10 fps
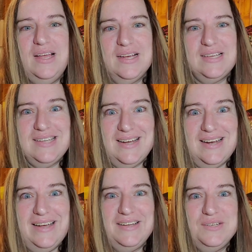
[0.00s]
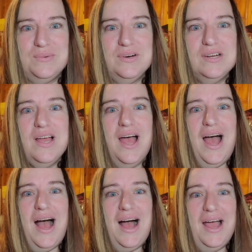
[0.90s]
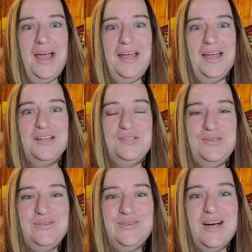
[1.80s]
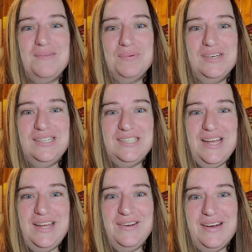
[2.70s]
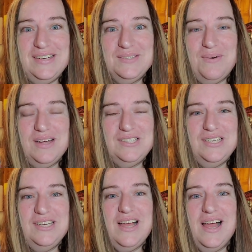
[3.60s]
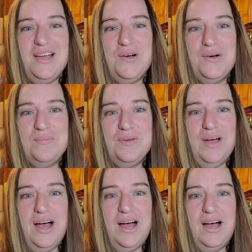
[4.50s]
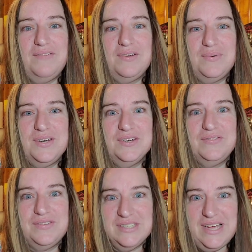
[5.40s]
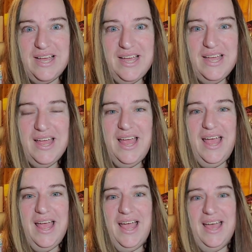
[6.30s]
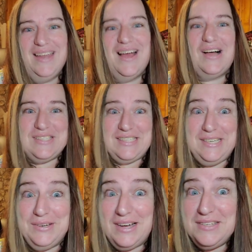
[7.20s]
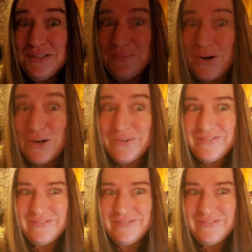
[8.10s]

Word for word: because I got to head to work. I do appreciate you guys watching. I hope you have a wonderful day, and I'll see you guys tomorrow.